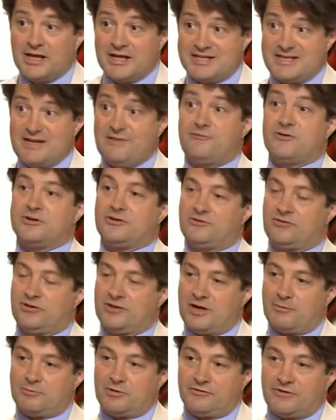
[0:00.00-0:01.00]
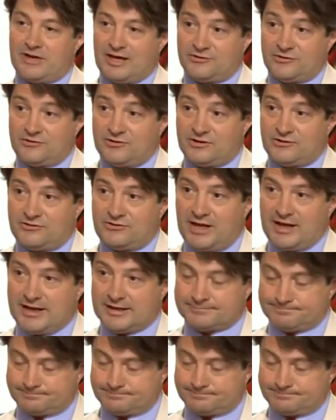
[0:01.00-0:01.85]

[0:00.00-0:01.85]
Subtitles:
difference to the number of houses that are selling.